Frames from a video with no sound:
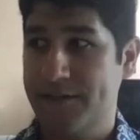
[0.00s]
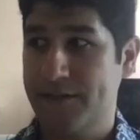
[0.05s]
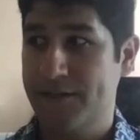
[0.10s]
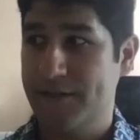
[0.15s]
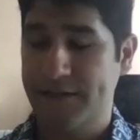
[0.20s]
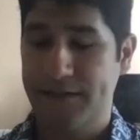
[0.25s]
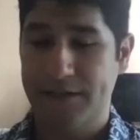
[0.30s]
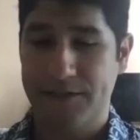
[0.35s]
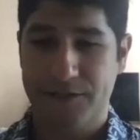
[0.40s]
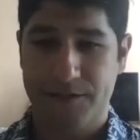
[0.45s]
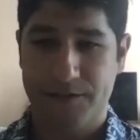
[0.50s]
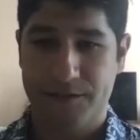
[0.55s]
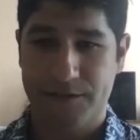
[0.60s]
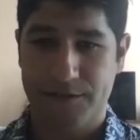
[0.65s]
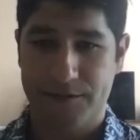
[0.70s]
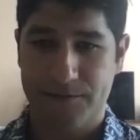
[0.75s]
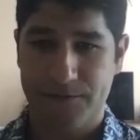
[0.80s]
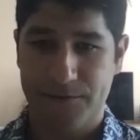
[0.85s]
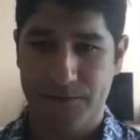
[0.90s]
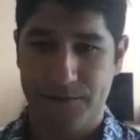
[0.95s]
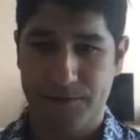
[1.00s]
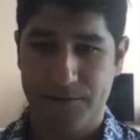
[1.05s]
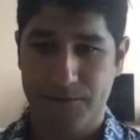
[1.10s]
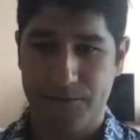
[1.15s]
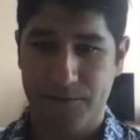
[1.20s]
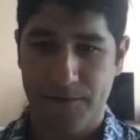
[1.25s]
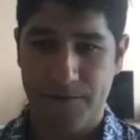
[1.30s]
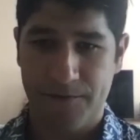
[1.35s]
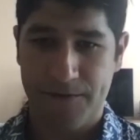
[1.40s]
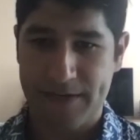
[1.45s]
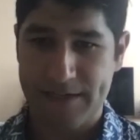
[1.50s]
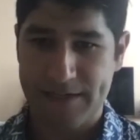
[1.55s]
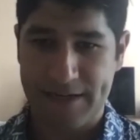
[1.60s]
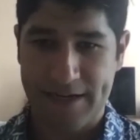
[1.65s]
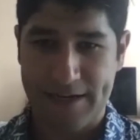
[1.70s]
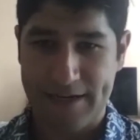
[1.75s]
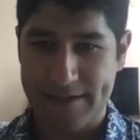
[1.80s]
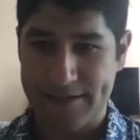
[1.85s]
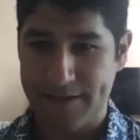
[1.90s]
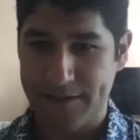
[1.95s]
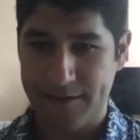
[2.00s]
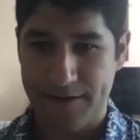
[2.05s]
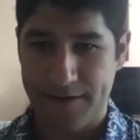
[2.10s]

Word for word: and Los Angeles is full of fantastic